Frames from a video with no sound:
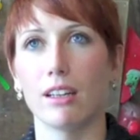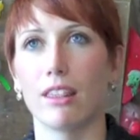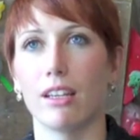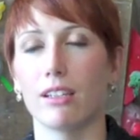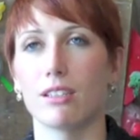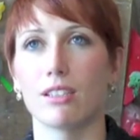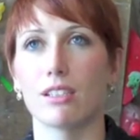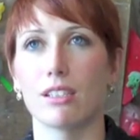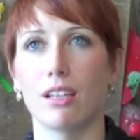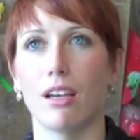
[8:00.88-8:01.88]

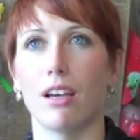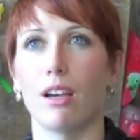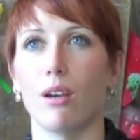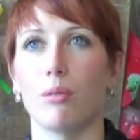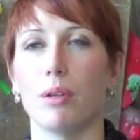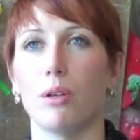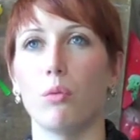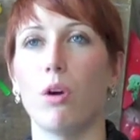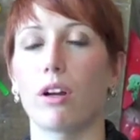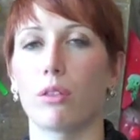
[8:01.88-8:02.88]
things and
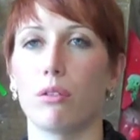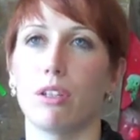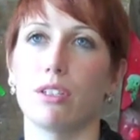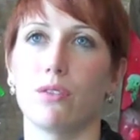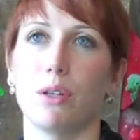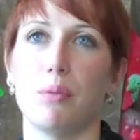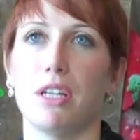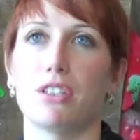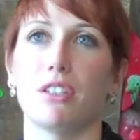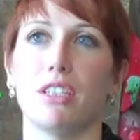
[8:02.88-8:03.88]
walked through things very
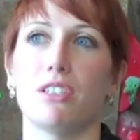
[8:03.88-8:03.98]
patiently.